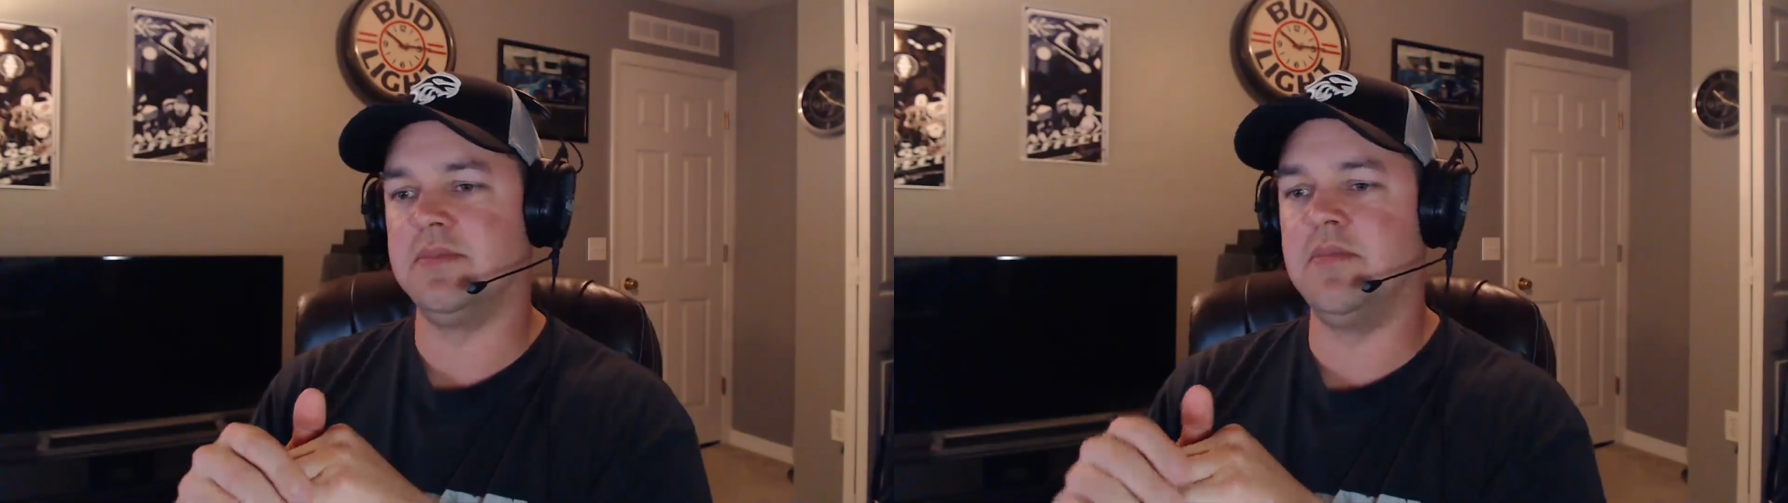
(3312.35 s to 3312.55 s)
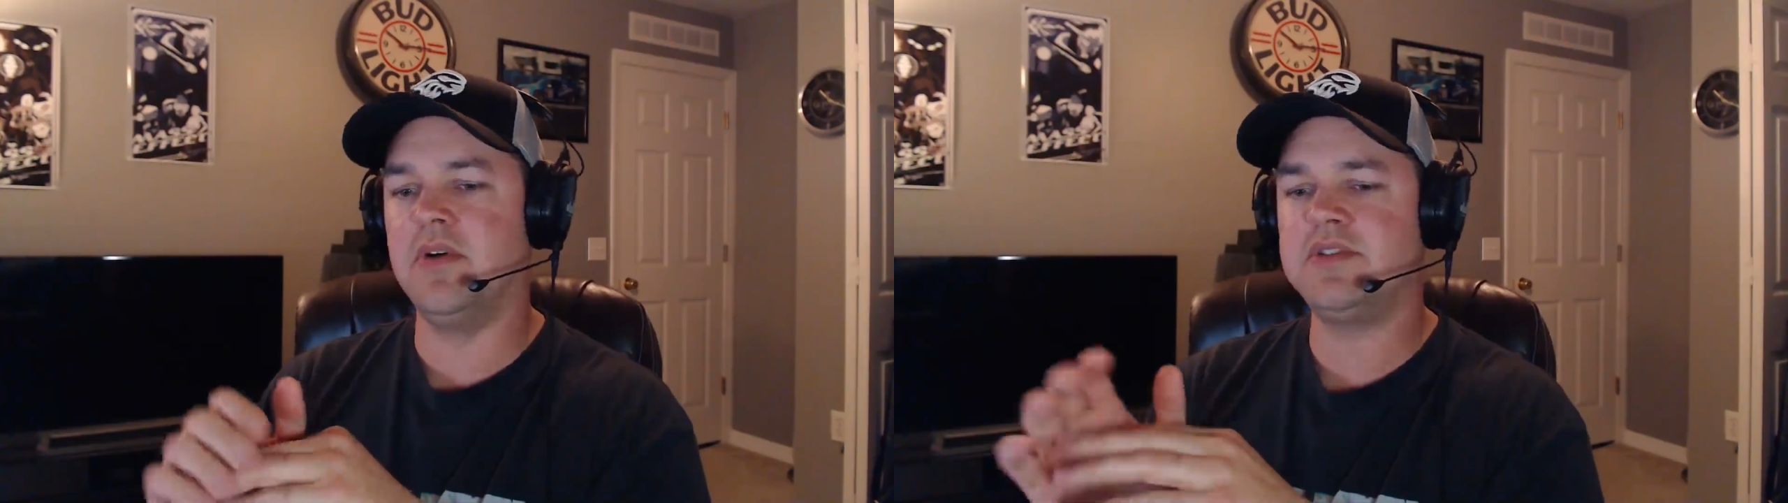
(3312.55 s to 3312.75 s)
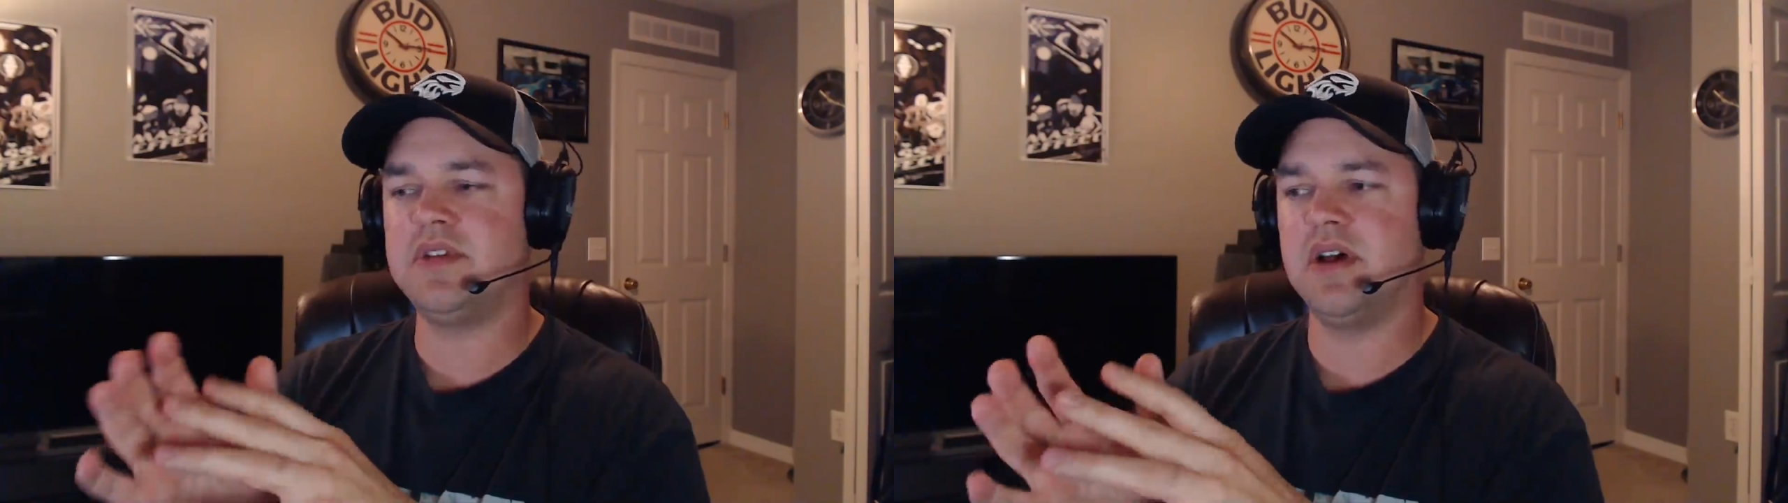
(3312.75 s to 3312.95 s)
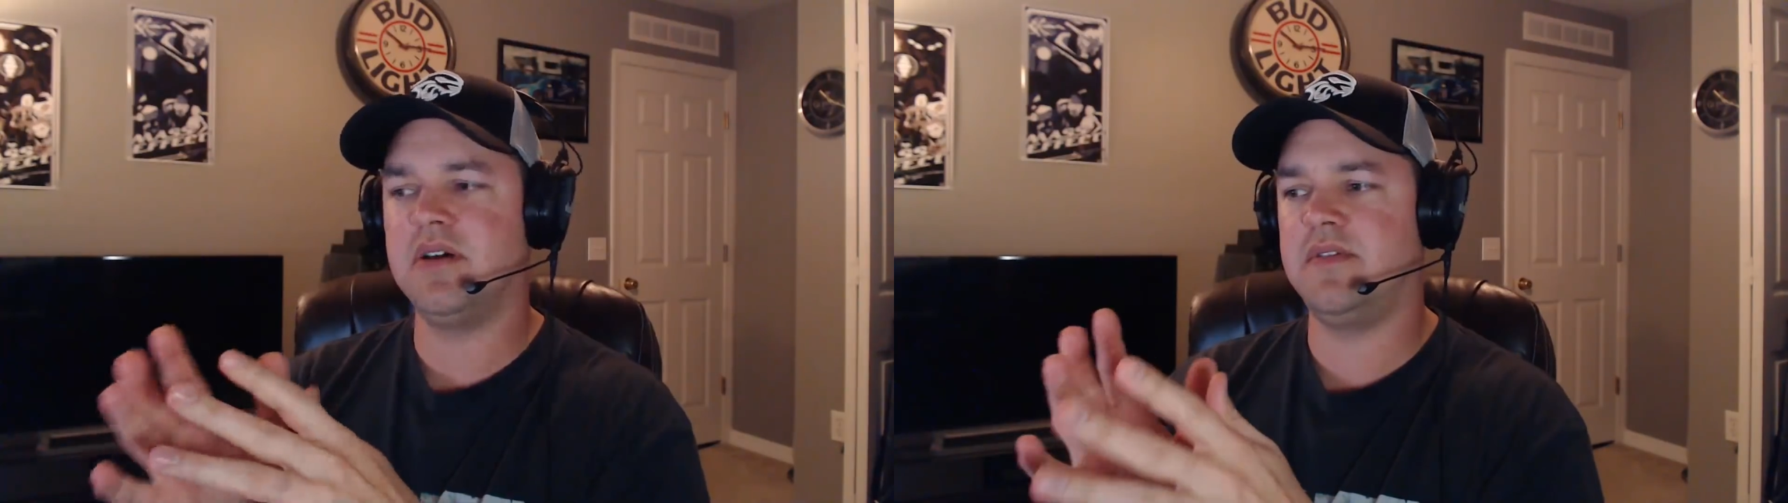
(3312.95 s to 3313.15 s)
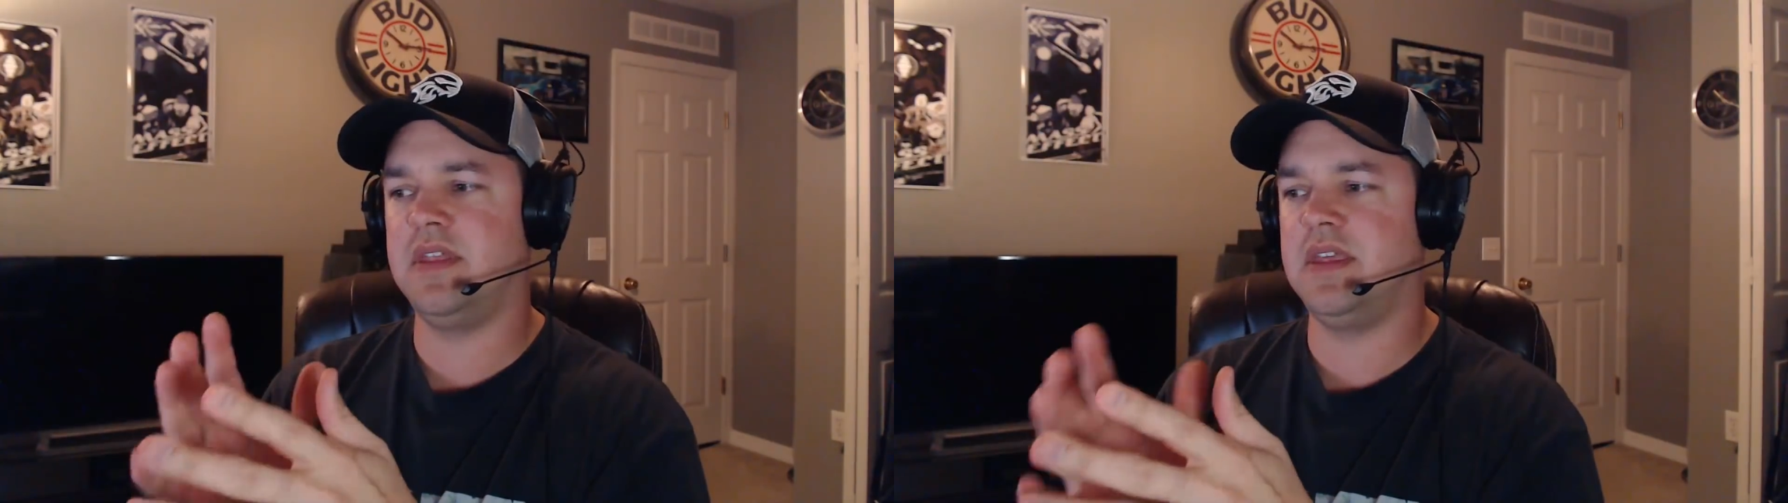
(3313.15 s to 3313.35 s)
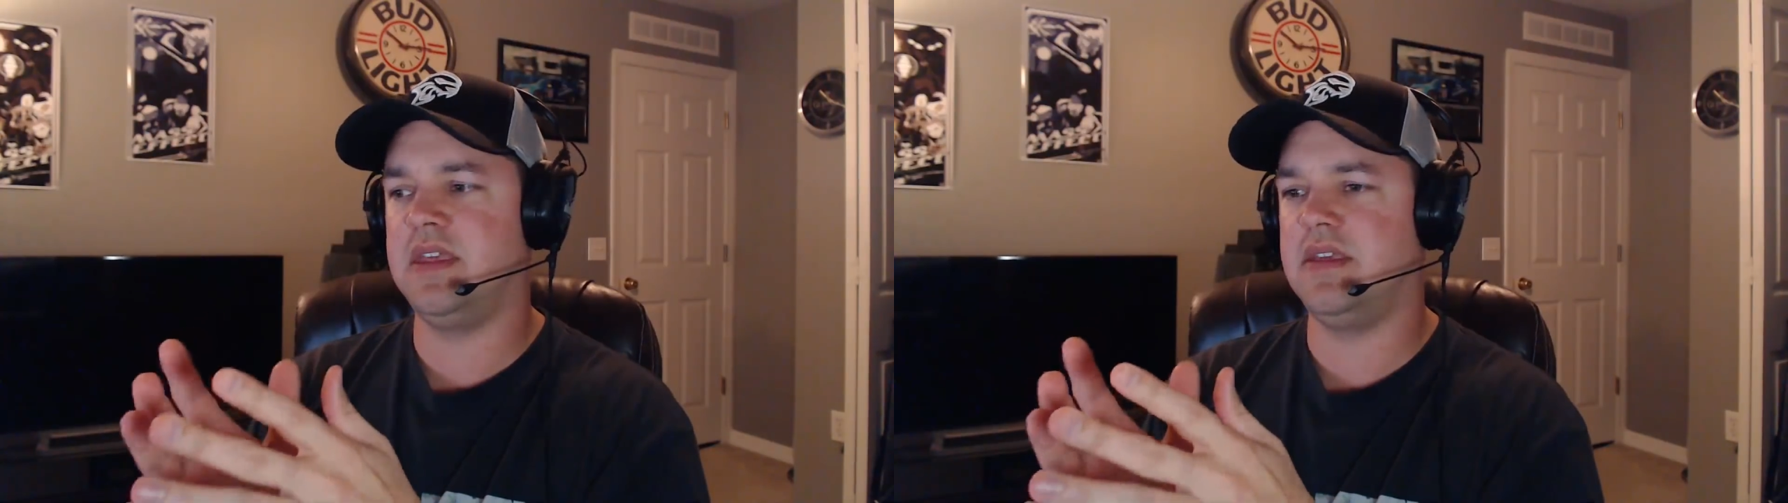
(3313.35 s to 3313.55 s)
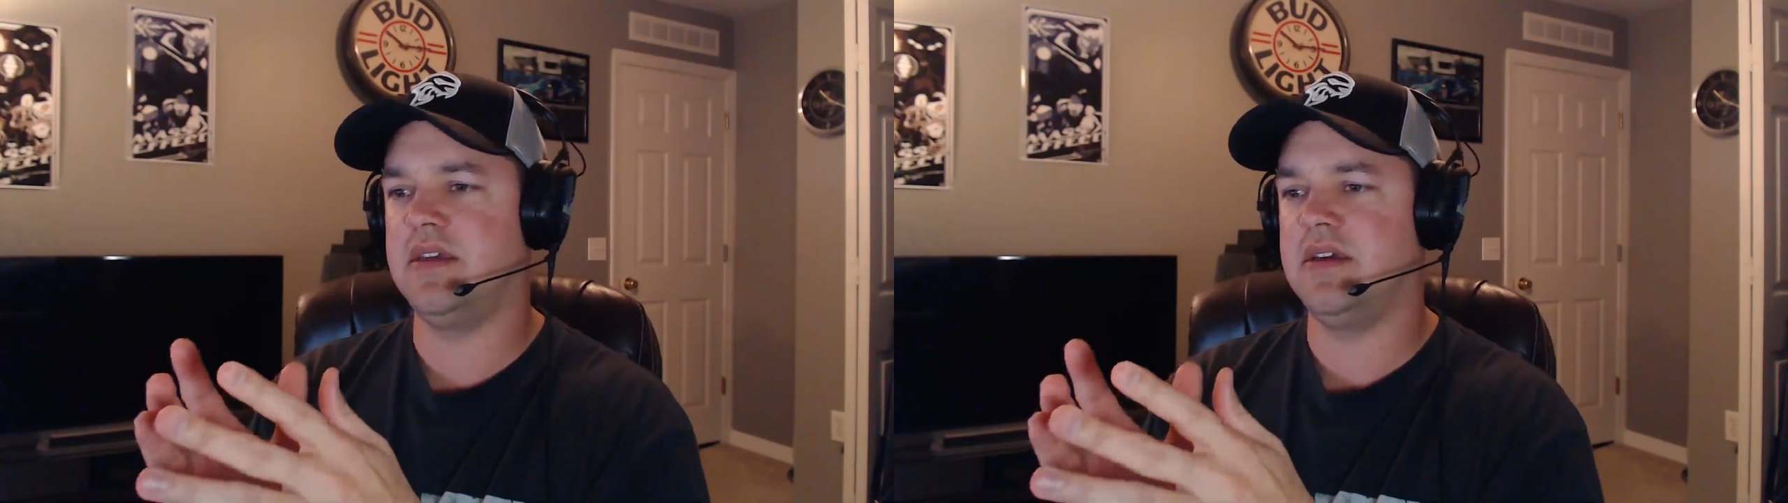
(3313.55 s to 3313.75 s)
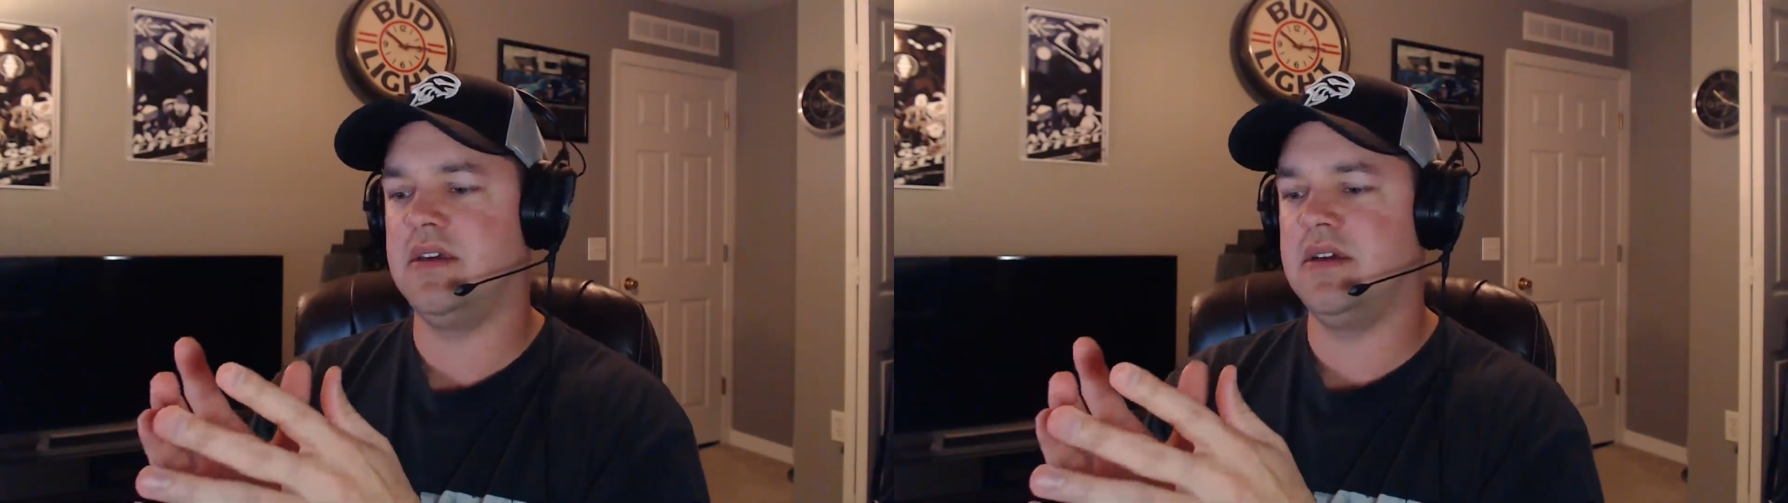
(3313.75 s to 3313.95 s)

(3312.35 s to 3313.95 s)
Most of the